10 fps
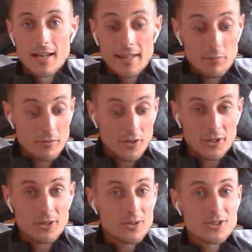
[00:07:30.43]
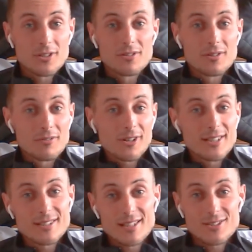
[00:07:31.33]
And then we've got the auction. The
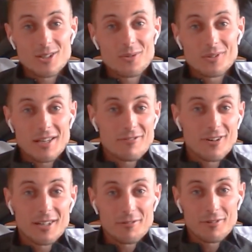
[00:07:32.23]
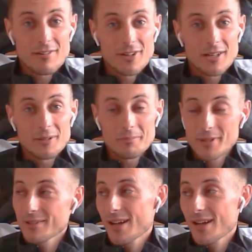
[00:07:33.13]
rockets get sold. They find a forever home.